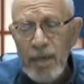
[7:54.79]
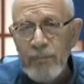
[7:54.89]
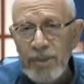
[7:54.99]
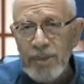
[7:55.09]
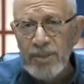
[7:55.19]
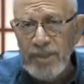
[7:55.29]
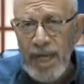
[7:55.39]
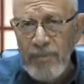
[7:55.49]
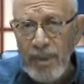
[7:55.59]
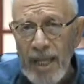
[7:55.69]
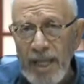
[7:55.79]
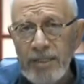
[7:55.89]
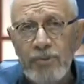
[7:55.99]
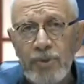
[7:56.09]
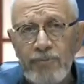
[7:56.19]
but they're
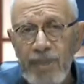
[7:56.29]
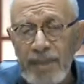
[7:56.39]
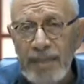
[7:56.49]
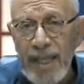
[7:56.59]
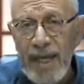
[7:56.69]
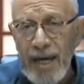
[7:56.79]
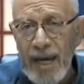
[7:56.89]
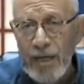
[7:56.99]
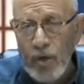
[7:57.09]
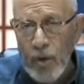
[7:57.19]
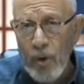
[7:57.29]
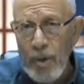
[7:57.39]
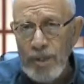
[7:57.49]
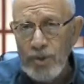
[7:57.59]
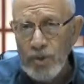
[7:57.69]
stabilized, which means they are
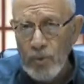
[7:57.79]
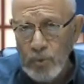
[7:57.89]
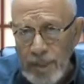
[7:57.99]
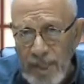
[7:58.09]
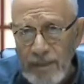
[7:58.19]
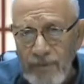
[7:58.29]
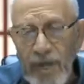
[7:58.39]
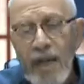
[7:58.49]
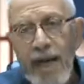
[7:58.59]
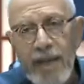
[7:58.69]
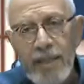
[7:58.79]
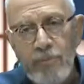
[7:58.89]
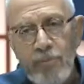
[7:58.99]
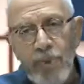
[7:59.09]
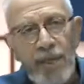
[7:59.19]
going to live and they're
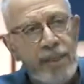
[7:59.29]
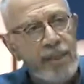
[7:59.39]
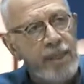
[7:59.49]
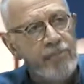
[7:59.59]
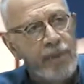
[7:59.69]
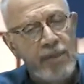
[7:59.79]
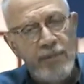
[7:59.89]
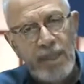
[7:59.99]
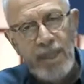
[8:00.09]
put on the airplane by the